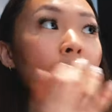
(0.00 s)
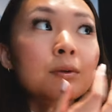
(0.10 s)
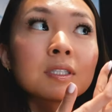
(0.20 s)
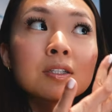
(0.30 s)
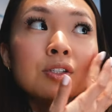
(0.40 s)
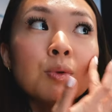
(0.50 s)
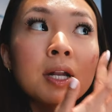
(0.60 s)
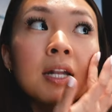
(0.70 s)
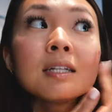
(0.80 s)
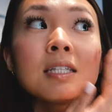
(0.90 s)
it was in
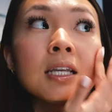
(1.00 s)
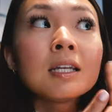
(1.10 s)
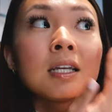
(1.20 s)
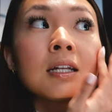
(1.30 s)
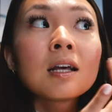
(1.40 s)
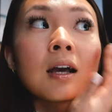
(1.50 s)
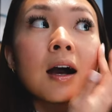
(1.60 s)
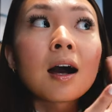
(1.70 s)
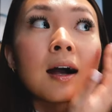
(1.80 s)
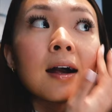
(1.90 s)
2019
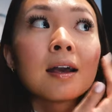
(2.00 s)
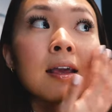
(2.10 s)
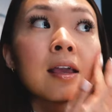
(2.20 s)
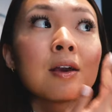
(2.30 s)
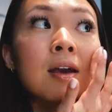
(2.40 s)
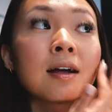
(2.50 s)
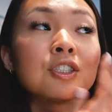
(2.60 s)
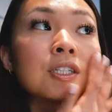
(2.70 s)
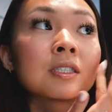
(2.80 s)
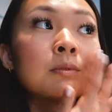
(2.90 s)
I
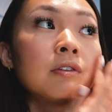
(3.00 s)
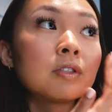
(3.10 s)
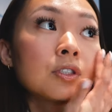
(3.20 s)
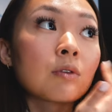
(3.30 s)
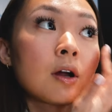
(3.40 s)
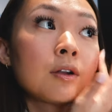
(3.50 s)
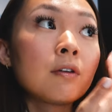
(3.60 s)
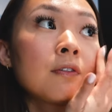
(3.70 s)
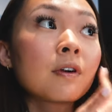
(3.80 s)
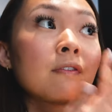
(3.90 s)
had just moved to
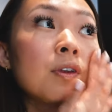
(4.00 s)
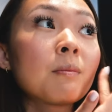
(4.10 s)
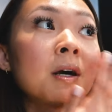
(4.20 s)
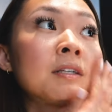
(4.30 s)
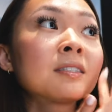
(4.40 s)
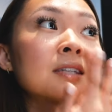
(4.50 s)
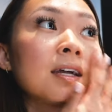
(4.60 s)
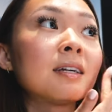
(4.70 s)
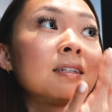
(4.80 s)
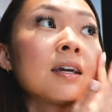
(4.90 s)
Toronto for a few months
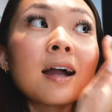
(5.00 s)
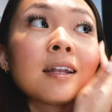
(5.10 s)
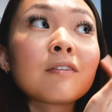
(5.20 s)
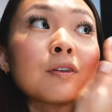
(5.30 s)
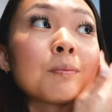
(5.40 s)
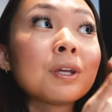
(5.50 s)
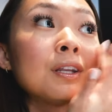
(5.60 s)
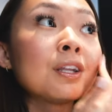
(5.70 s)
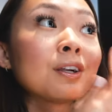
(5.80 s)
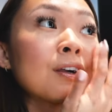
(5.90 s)
and I'd never
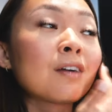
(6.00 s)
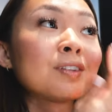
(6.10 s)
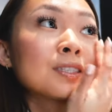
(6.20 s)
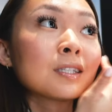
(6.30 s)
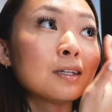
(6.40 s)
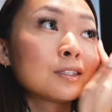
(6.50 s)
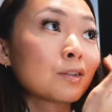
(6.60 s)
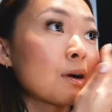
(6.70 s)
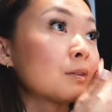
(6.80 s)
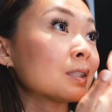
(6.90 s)
been here obviously
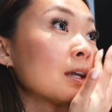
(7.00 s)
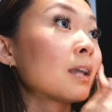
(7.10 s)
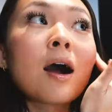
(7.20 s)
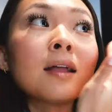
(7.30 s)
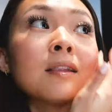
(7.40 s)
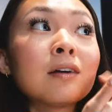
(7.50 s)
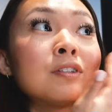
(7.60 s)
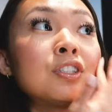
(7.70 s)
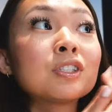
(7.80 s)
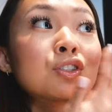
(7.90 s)
so I was like I'd love
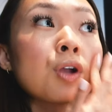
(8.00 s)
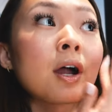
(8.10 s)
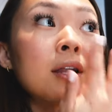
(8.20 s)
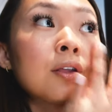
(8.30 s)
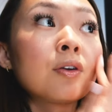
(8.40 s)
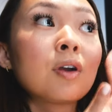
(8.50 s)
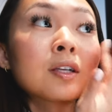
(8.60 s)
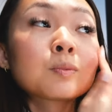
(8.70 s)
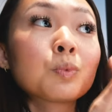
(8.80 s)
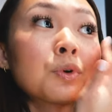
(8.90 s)
to just try to
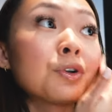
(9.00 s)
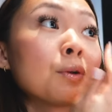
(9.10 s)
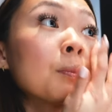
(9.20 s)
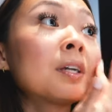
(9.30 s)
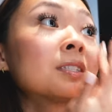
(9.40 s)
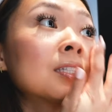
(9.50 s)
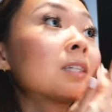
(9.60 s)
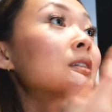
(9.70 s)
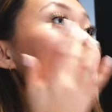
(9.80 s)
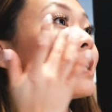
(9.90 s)
explore new
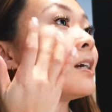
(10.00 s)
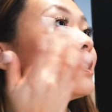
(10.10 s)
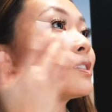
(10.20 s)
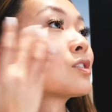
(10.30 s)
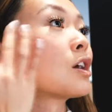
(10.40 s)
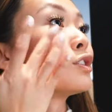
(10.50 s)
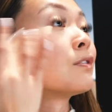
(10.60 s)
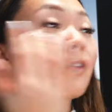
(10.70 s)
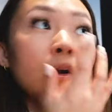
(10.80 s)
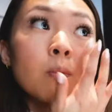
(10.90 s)
places and it's not too
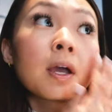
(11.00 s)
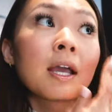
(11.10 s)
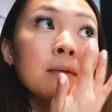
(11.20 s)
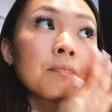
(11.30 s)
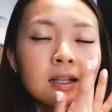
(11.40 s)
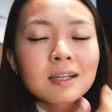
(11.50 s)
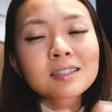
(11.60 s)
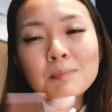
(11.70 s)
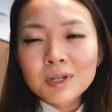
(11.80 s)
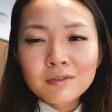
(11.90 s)
far away like
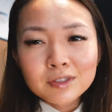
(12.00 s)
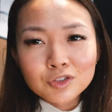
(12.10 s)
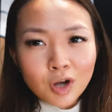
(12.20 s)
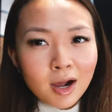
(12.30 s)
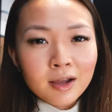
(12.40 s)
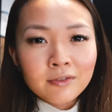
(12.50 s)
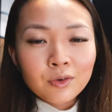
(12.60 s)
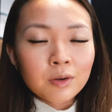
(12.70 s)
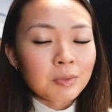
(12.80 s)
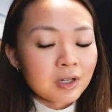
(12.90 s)
it's a bit of a drive
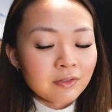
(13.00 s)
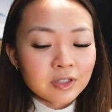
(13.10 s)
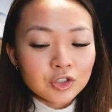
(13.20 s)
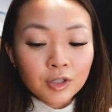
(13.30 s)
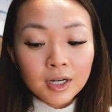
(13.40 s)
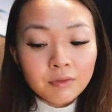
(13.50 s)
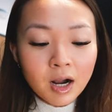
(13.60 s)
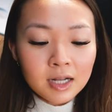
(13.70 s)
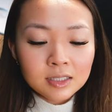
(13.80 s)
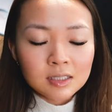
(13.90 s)
or a bit of a train
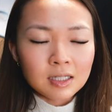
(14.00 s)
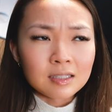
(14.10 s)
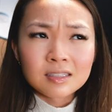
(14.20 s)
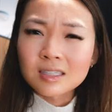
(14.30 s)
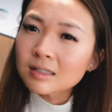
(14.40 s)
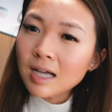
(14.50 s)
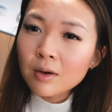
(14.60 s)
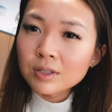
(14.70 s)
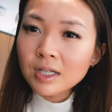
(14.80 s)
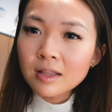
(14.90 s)
ride. It's like six
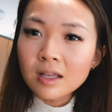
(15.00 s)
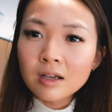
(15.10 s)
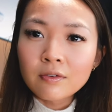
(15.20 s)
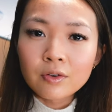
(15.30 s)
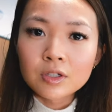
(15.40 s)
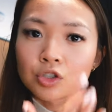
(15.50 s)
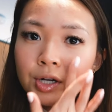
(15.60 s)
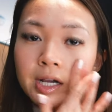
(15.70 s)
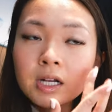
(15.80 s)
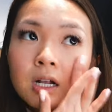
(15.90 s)
hours, I think, for the
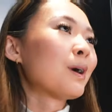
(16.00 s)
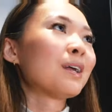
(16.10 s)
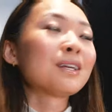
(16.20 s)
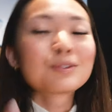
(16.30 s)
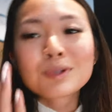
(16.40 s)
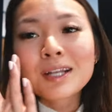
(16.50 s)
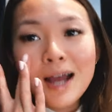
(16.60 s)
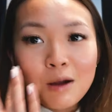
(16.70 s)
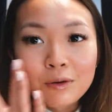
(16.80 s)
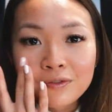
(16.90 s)
train, but it's only an
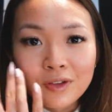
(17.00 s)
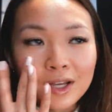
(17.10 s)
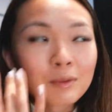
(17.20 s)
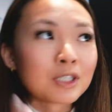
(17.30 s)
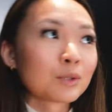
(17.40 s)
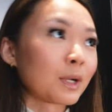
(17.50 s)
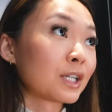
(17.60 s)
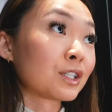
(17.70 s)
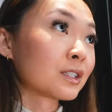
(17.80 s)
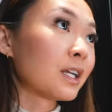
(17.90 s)
hour flight, which is what I
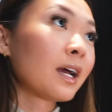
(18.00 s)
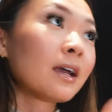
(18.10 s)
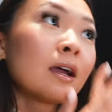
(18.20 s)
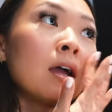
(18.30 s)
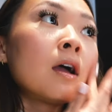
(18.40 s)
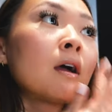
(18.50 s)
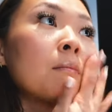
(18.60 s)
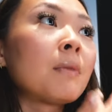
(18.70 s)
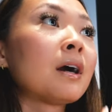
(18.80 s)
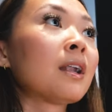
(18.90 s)
took today.
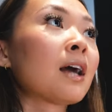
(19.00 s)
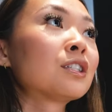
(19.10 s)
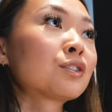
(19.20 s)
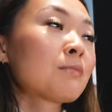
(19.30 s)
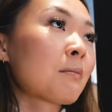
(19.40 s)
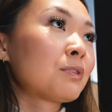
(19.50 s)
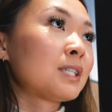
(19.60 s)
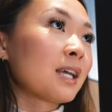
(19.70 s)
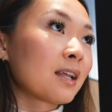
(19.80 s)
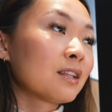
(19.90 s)
But I just remember
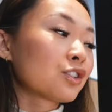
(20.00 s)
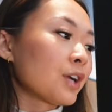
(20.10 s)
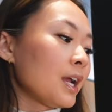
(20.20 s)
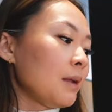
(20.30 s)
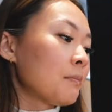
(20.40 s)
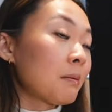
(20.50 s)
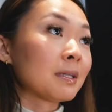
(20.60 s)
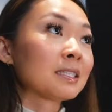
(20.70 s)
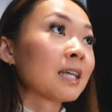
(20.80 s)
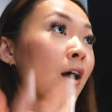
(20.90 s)
taking the train by
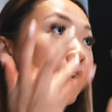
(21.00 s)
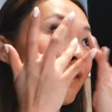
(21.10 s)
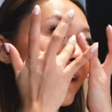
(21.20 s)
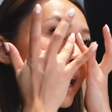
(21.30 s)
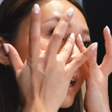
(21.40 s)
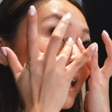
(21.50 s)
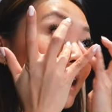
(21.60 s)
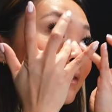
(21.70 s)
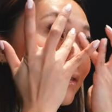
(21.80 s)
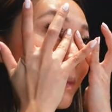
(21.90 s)
myself and
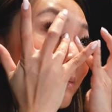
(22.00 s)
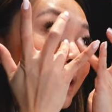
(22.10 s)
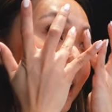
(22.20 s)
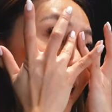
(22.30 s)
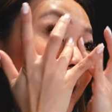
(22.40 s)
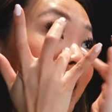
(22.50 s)
I remember getting